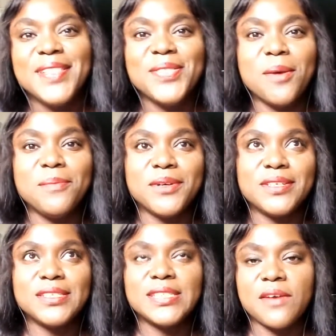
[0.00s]

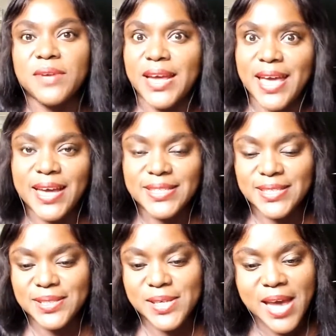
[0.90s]
Number seven, I
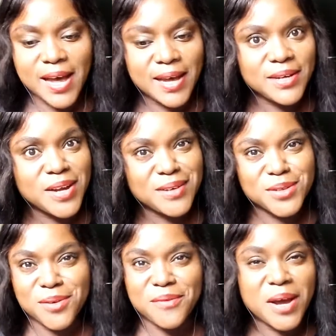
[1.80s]
guess. Yeah, you know,
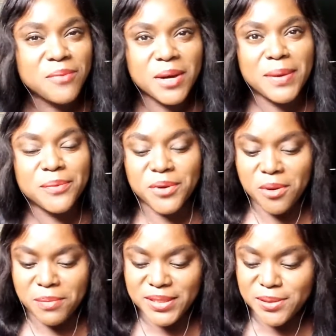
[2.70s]
I'm very bad with
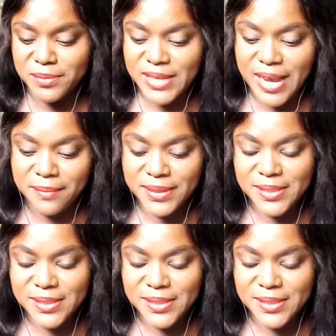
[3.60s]
numbers sometimes.